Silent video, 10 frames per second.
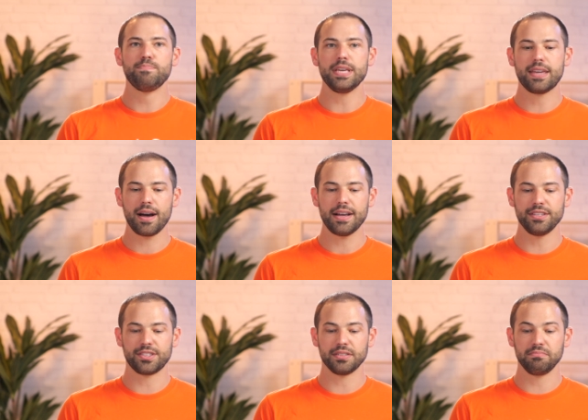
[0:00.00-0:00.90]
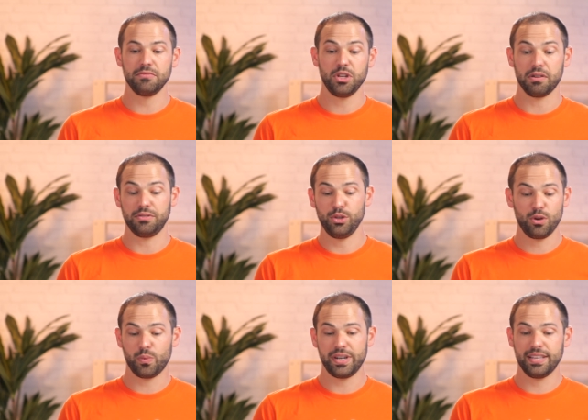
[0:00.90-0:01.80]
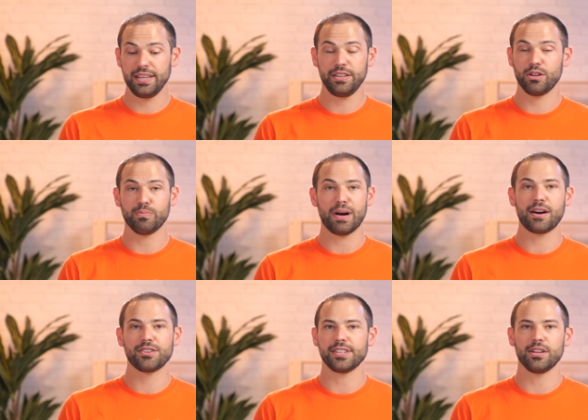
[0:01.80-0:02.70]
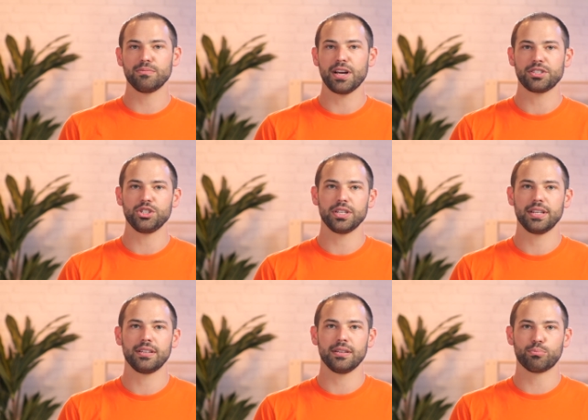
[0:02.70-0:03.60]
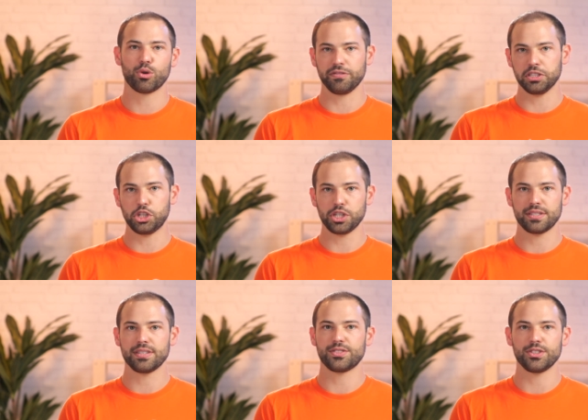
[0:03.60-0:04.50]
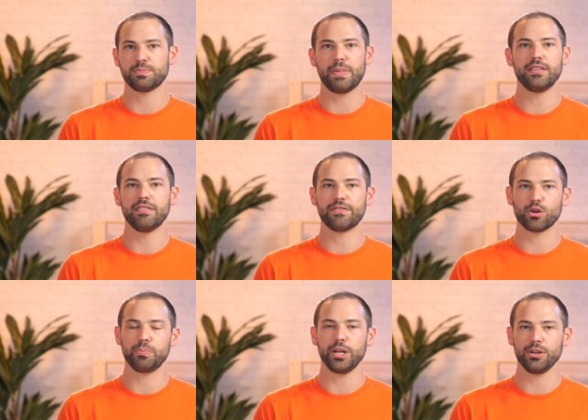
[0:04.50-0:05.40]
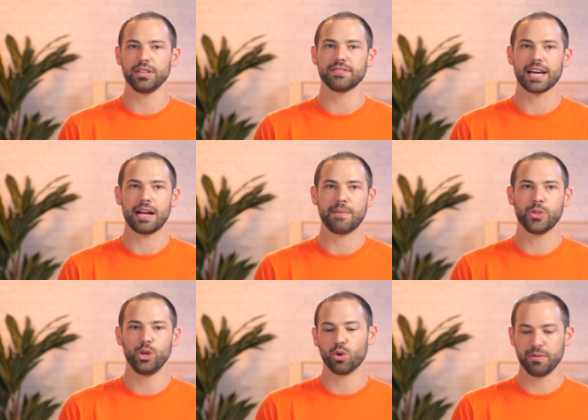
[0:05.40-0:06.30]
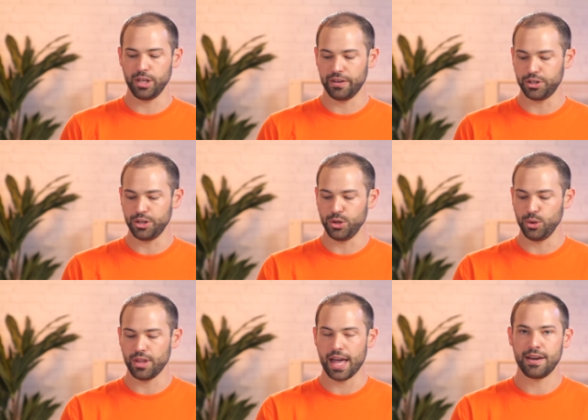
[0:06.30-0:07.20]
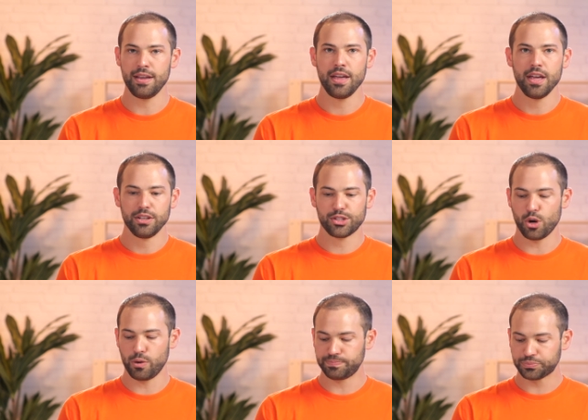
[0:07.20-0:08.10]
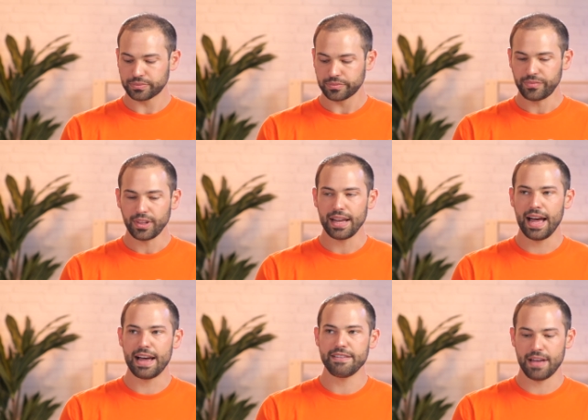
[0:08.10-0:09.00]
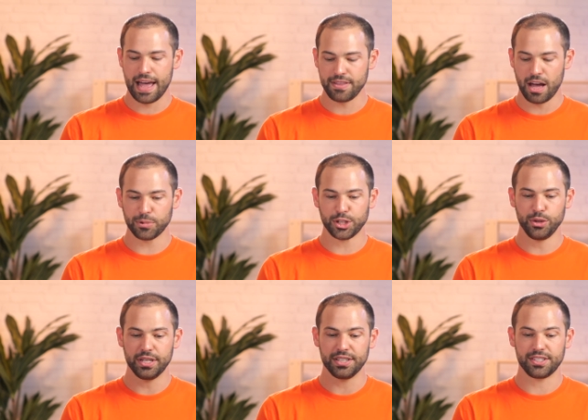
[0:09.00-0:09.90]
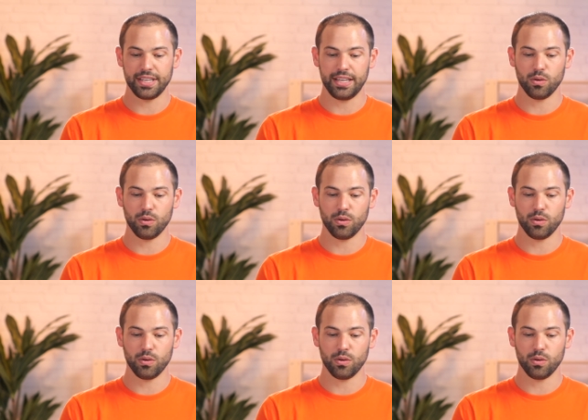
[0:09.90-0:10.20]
because, you know, you don't want to get your buyer-seller messaging privileges suspended for a period of time. You want to be able to do that. So I've had the opportunity to see